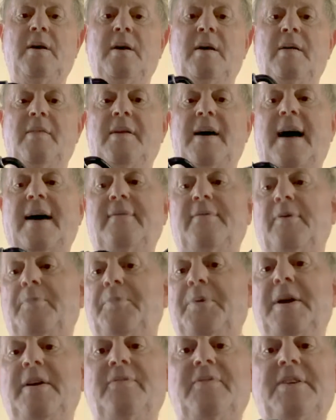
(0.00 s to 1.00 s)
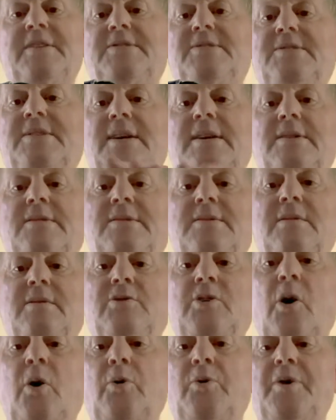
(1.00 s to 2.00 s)
They have a PVC
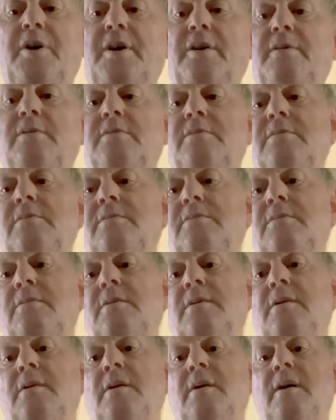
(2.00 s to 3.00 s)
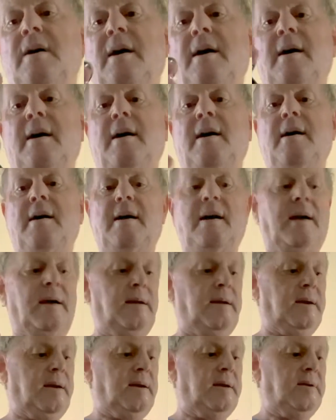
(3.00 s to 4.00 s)
coating.
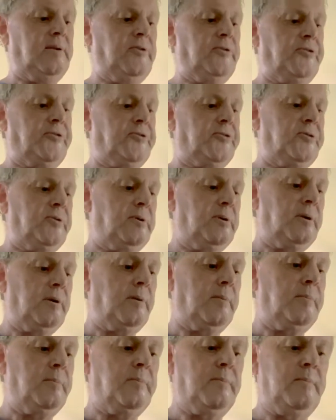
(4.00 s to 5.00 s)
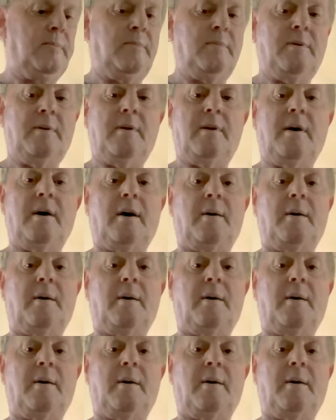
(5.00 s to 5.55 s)
It is a